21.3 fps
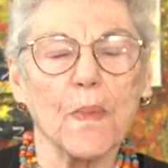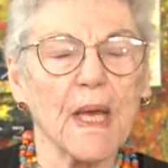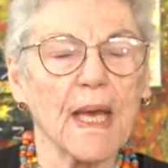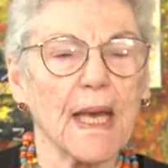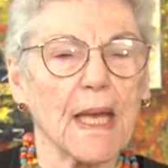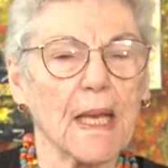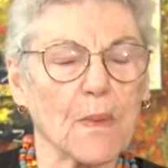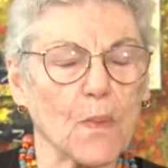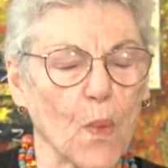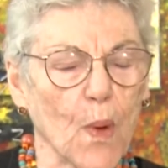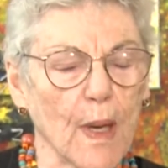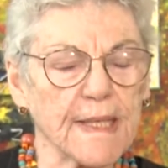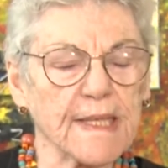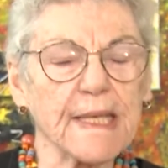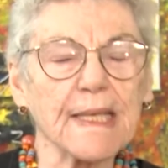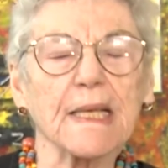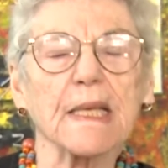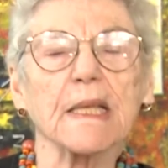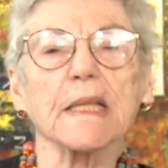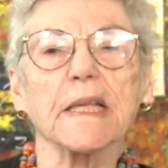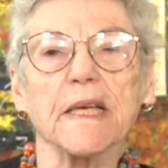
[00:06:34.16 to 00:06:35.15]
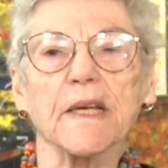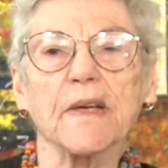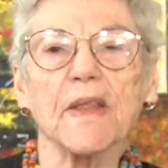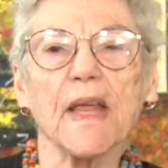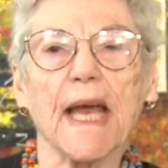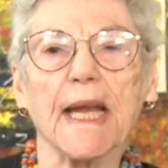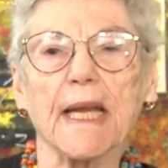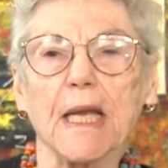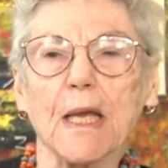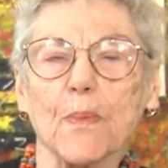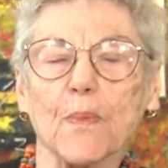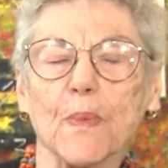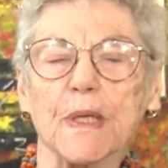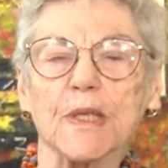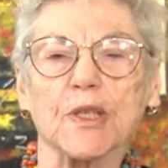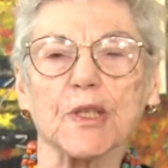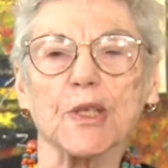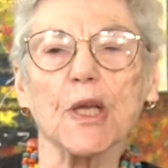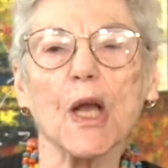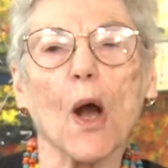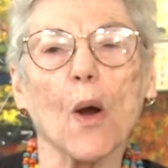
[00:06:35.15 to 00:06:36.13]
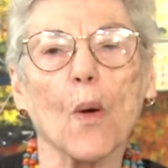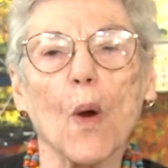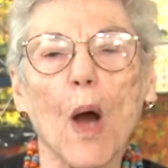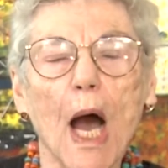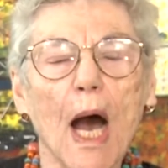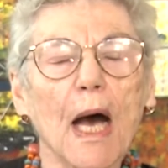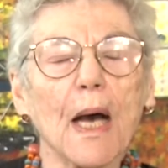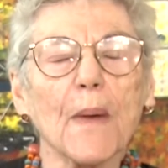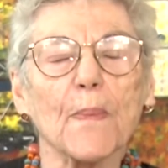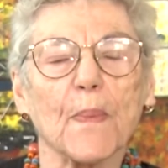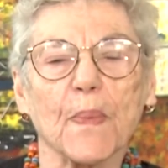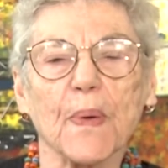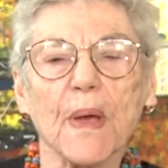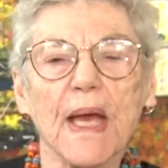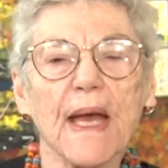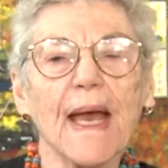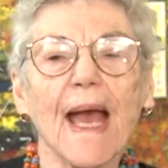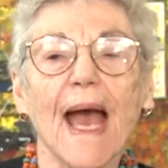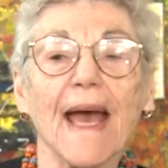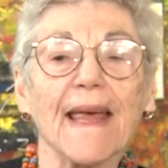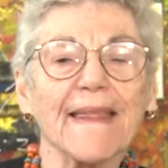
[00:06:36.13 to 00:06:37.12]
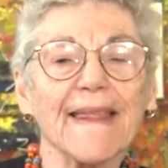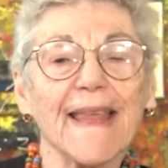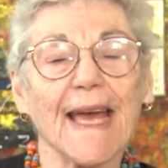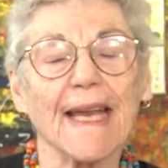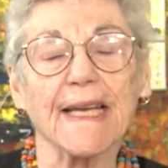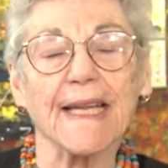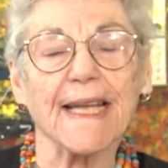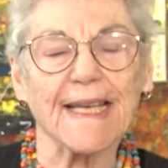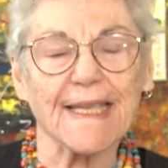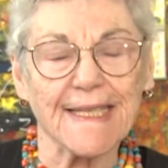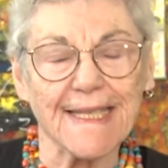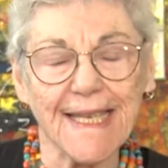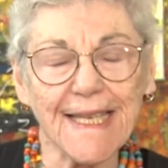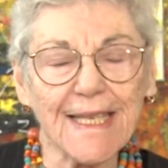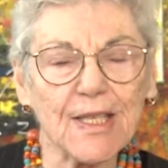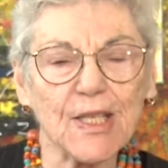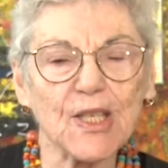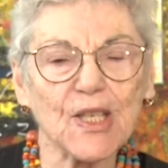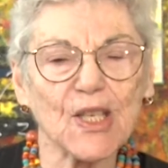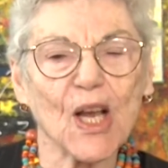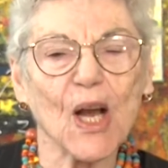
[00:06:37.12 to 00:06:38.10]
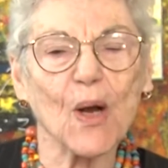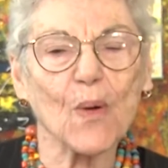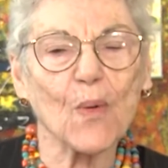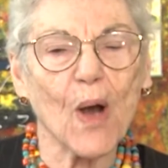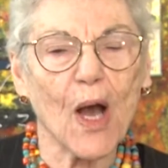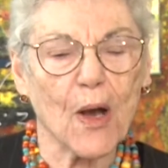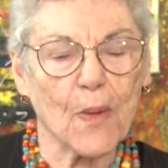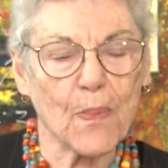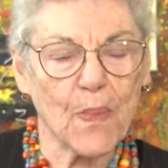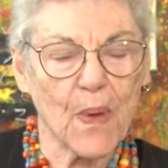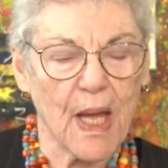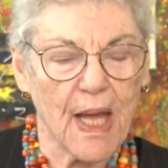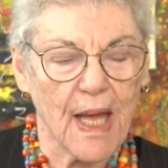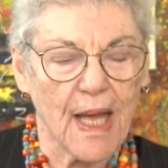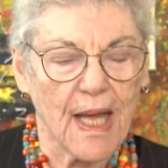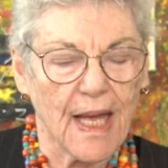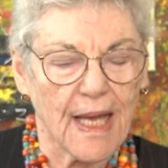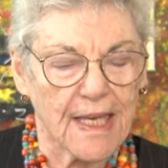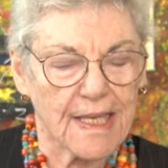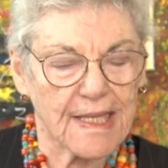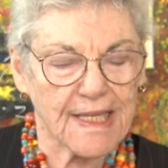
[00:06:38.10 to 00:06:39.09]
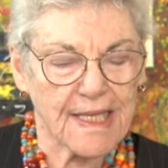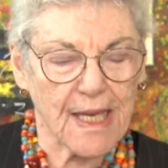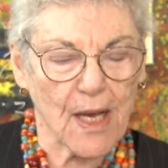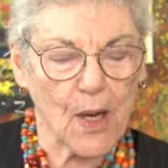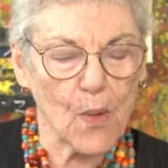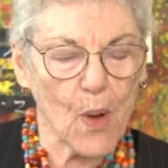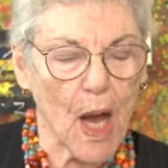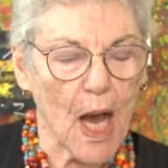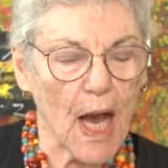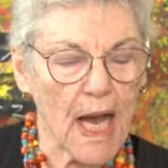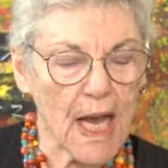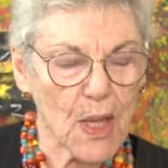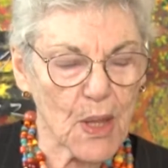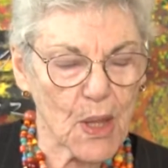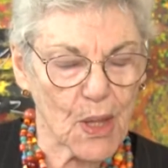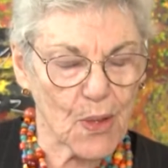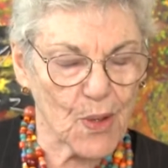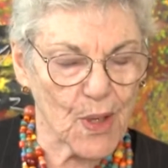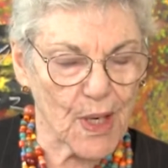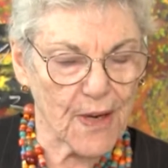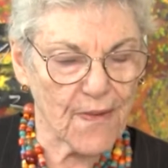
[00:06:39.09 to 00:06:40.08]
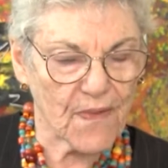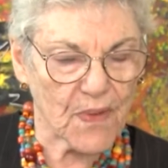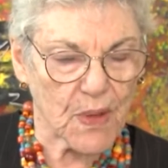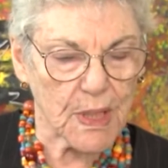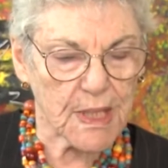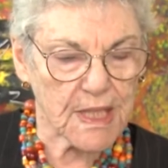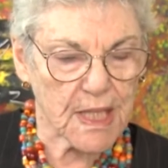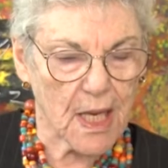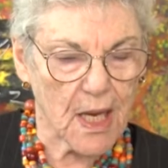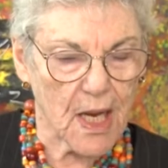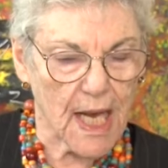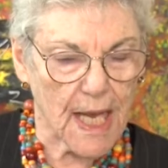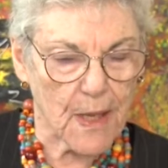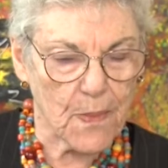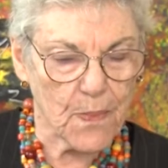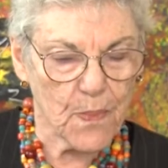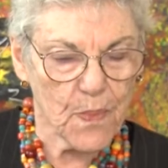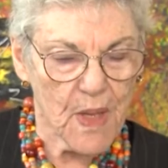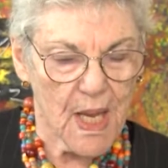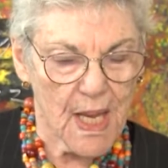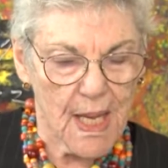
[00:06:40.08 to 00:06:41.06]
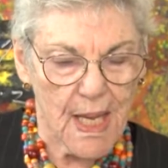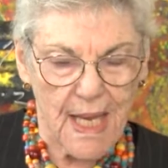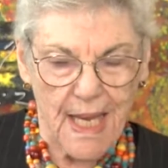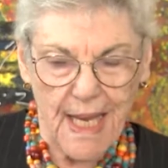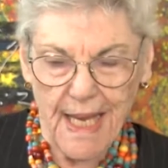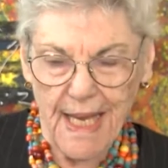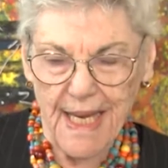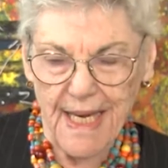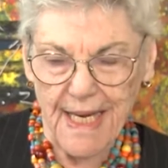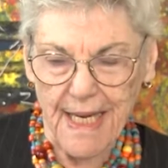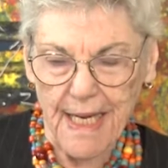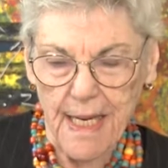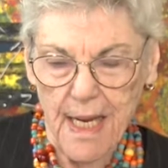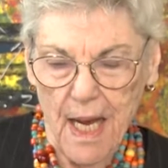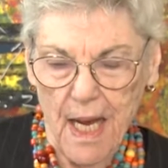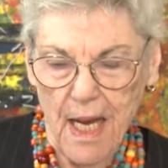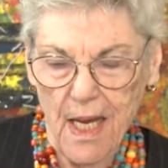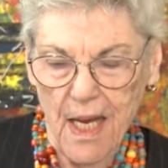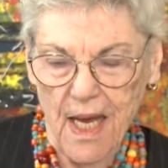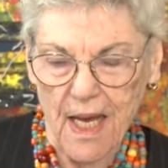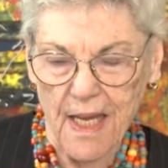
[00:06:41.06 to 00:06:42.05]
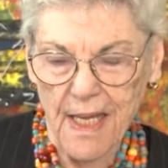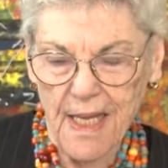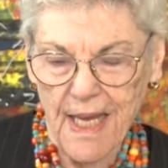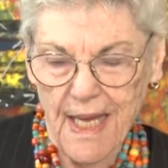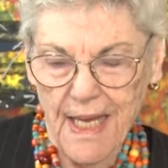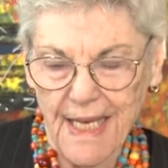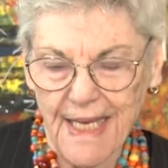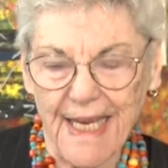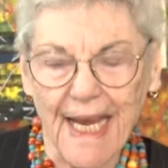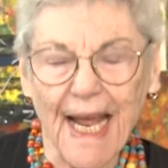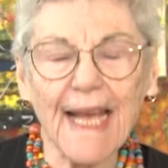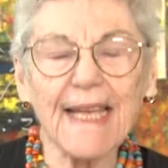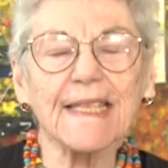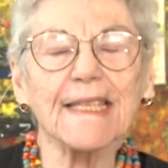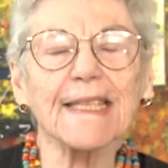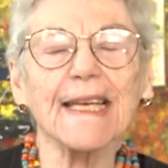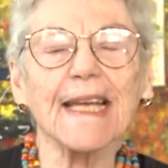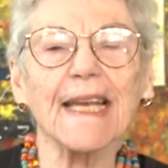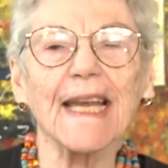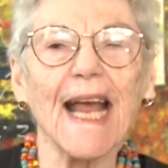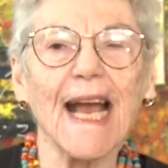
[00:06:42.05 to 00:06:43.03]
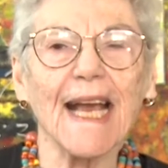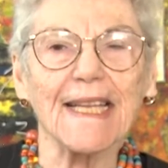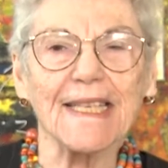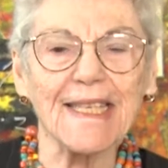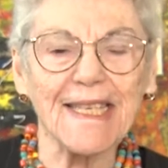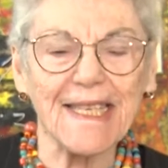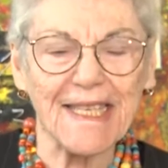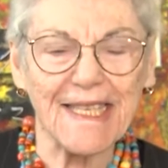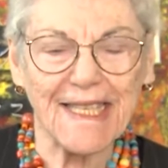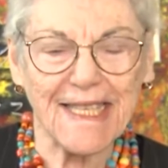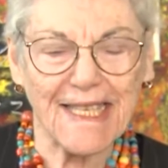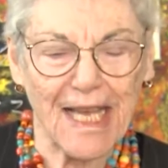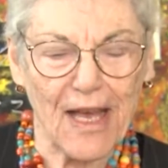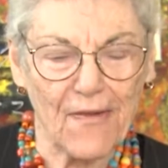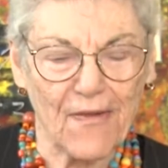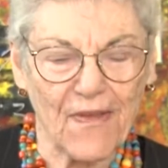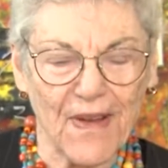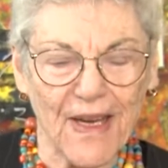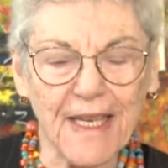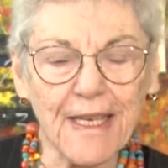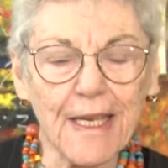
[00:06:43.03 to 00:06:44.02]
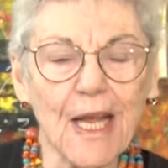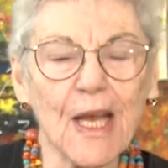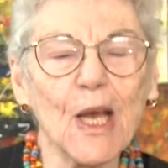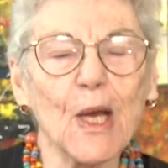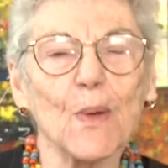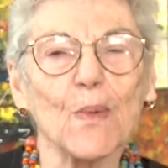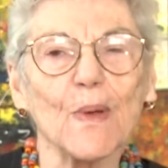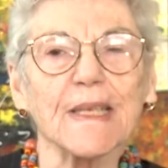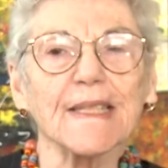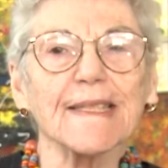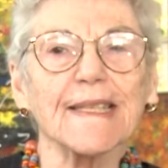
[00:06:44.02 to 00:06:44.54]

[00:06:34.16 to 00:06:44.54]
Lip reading: It wasn't clear that he would show up, and then he didn't show up. So I thought of the time in 1997 when